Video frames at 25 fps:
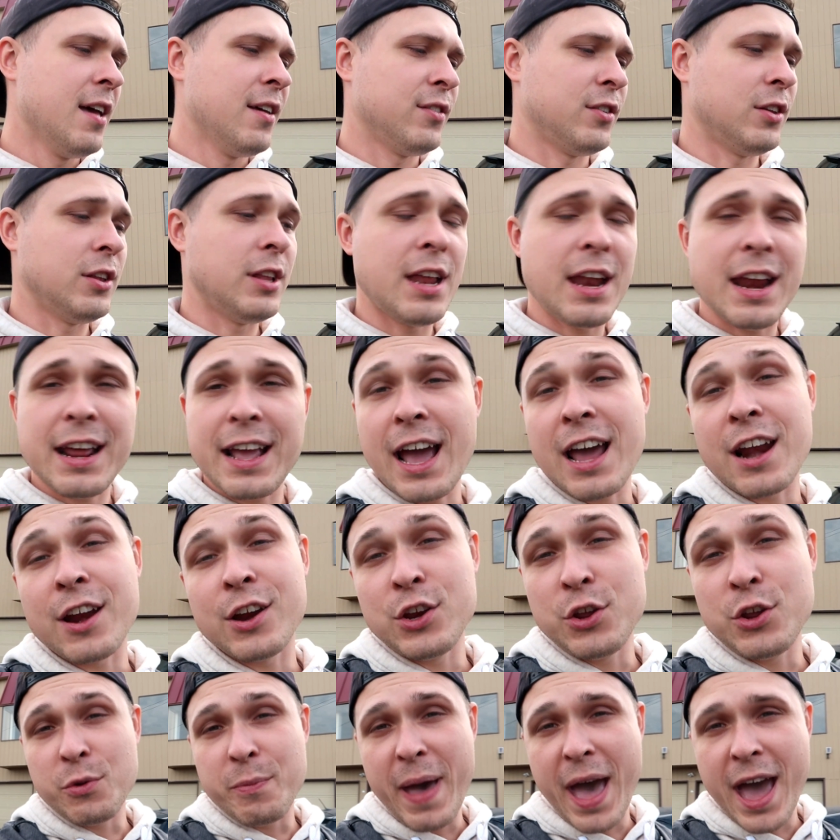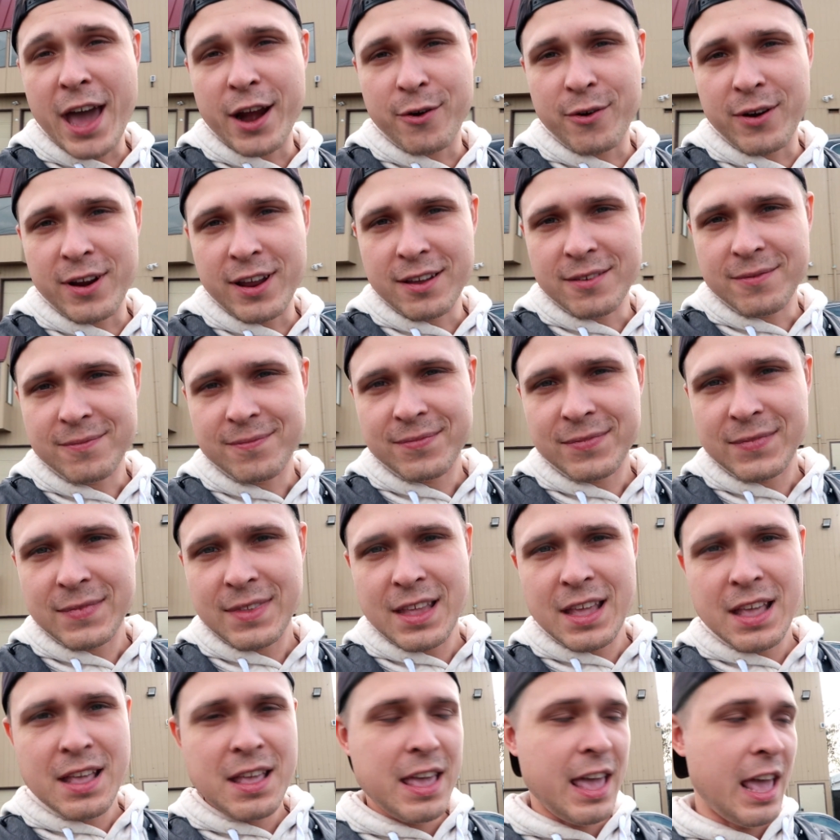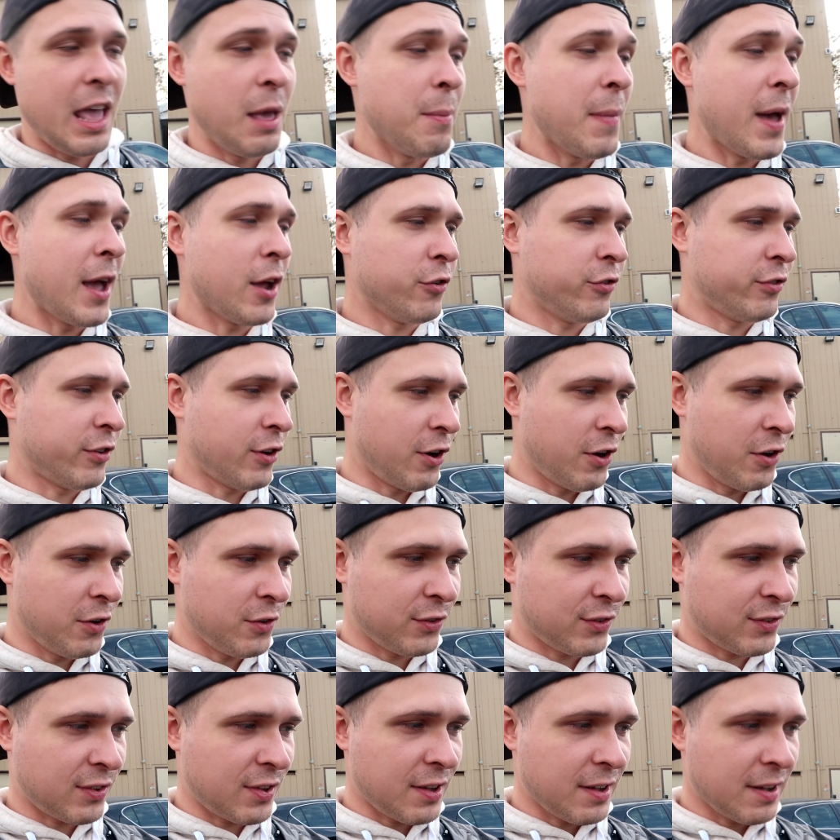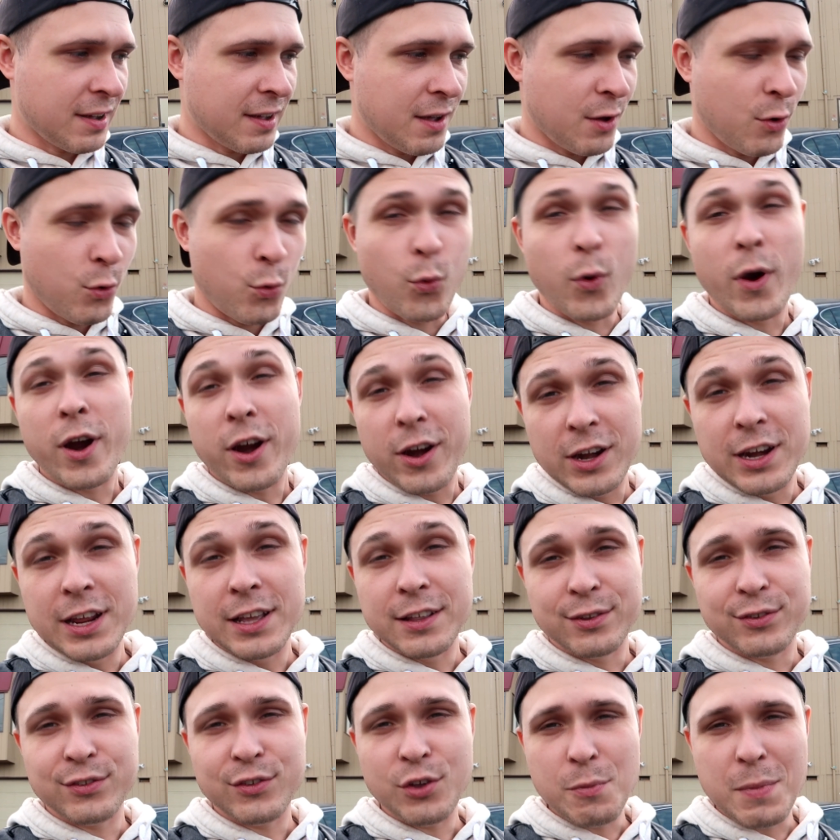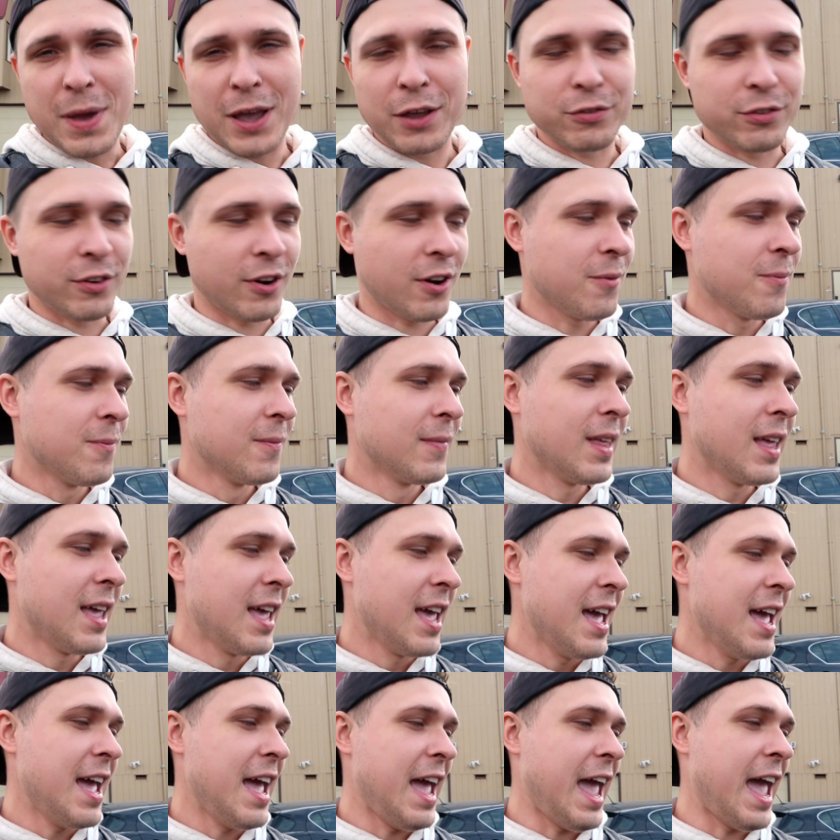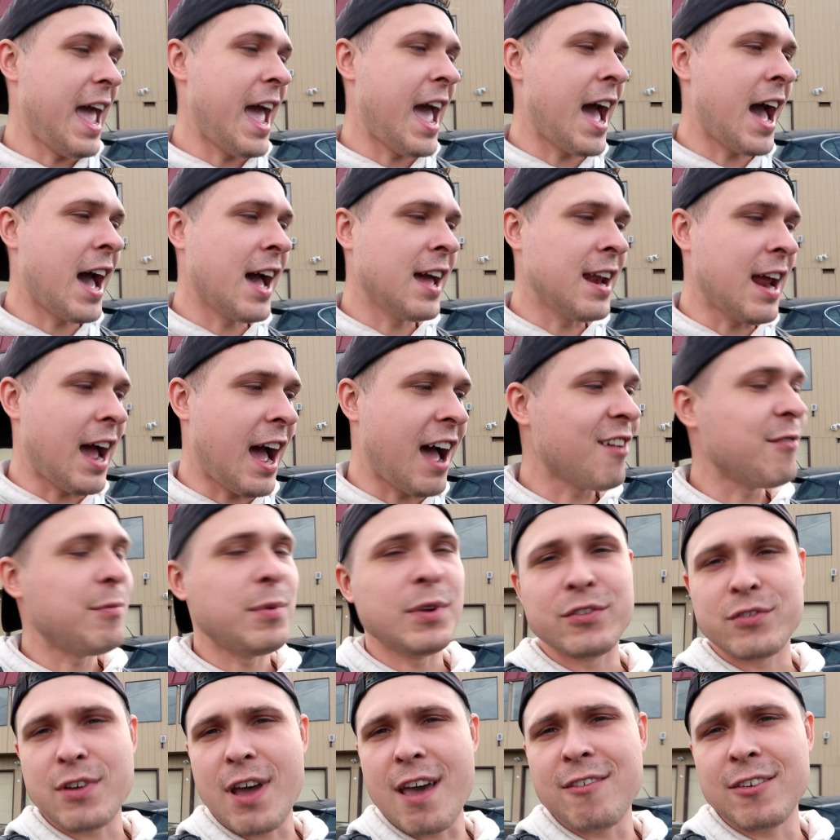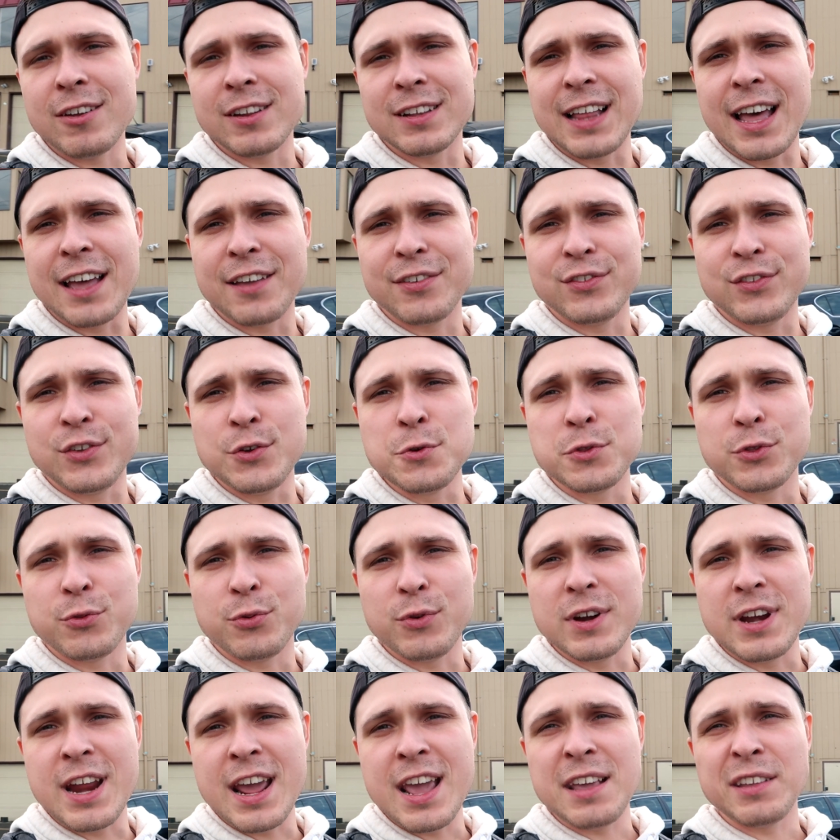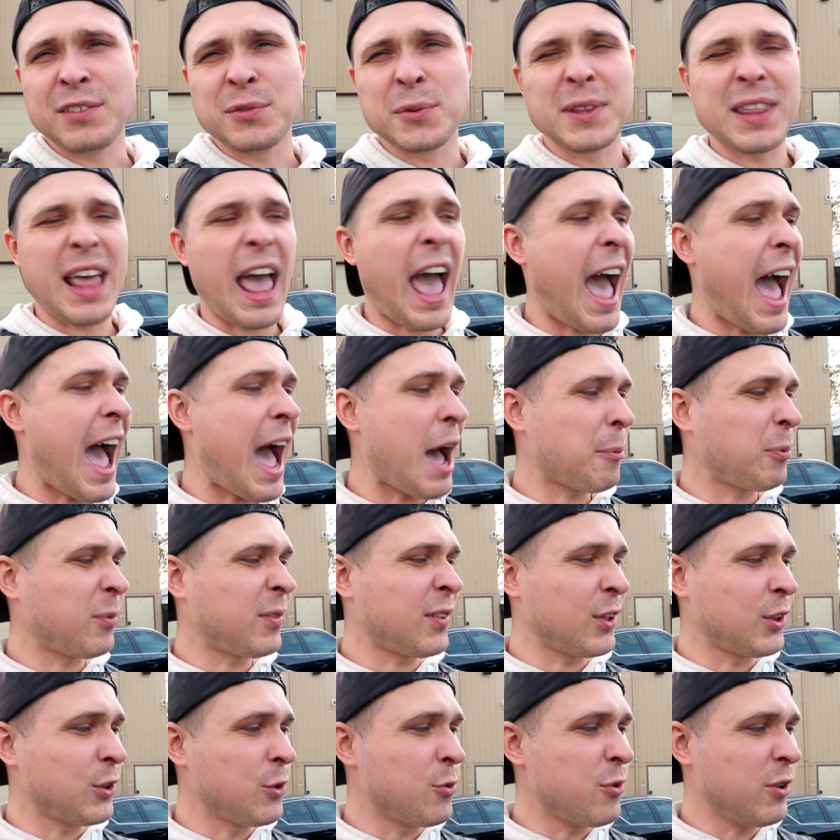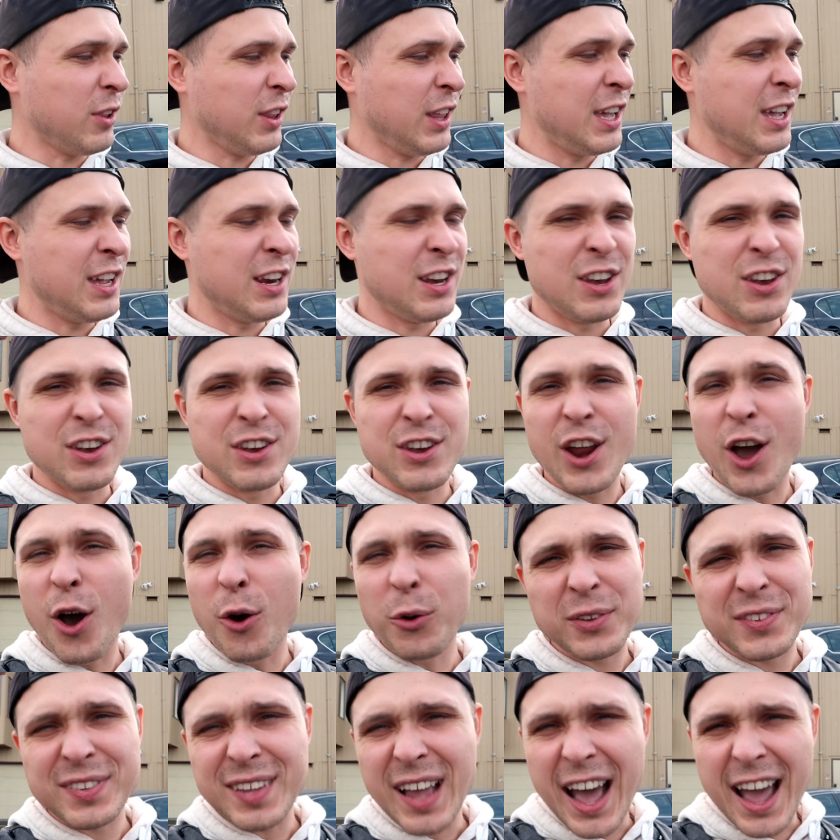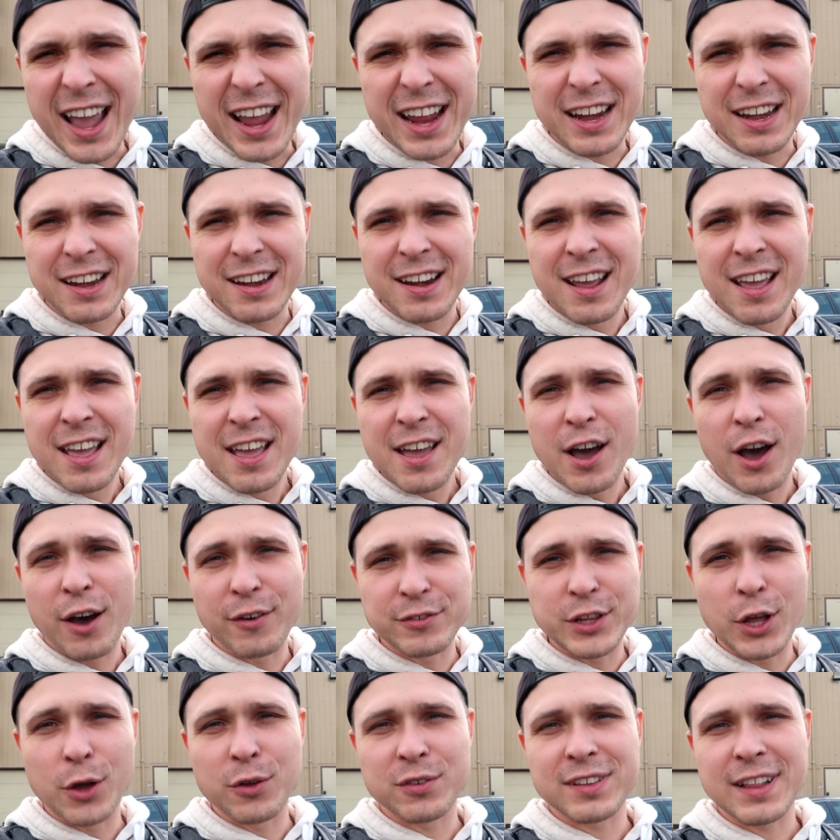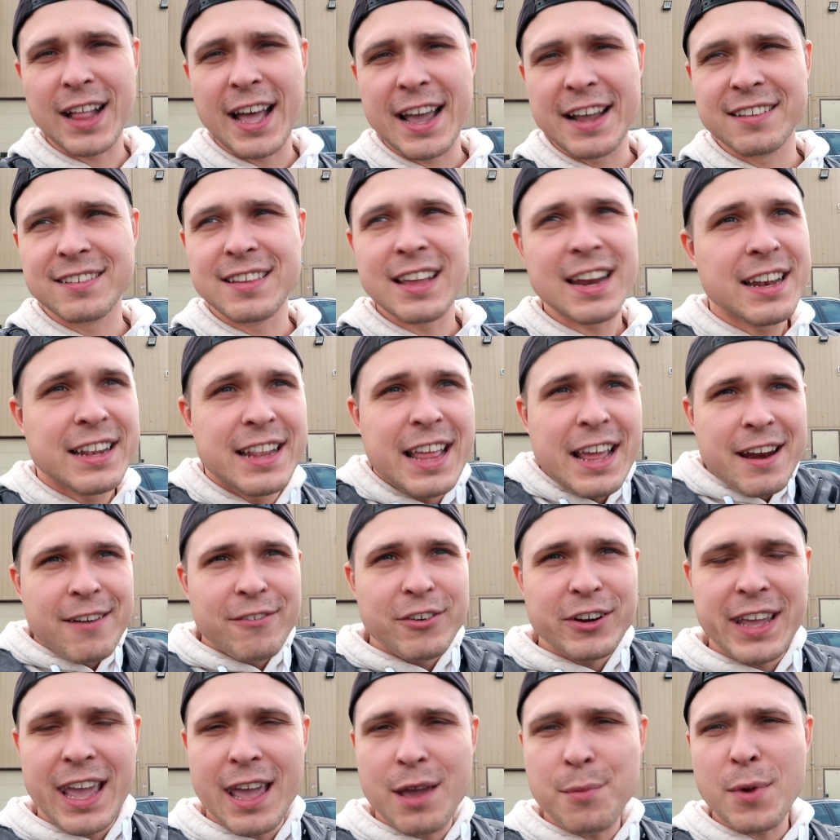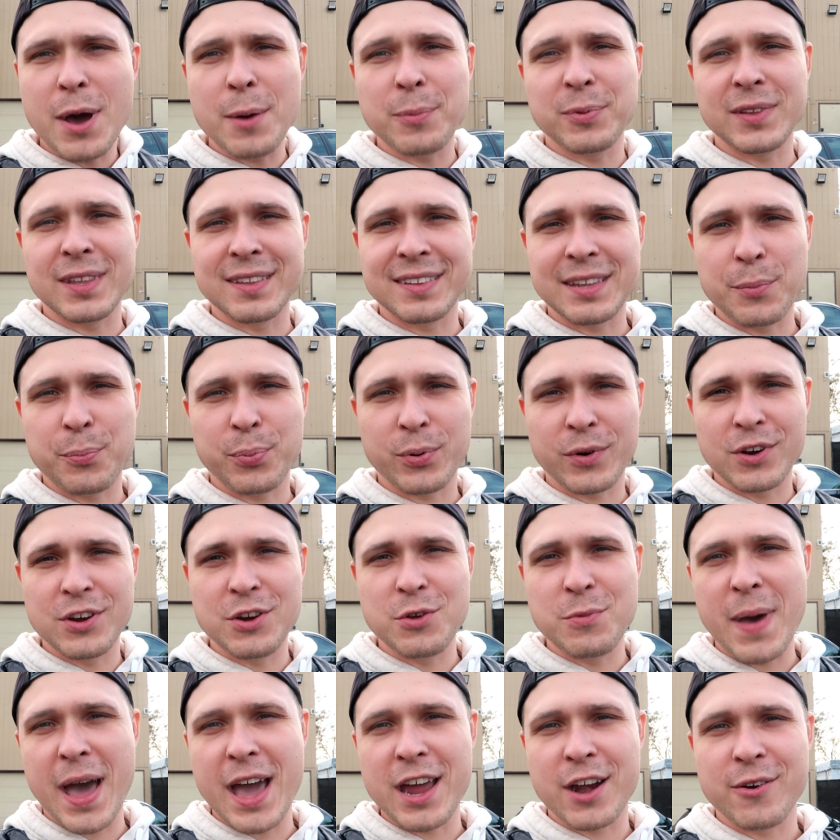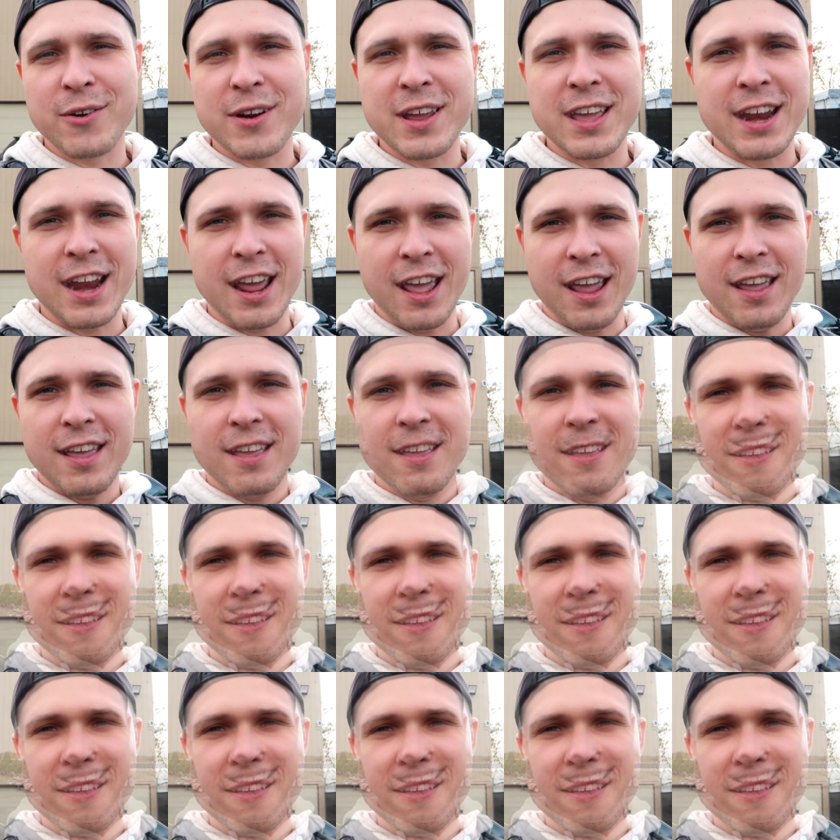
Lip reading: So then I got a battery. It measures where it needs to measure. And I've been driving the last 2-3 days with absolutely no sign of those lights. They never came up since I put a new battery in it.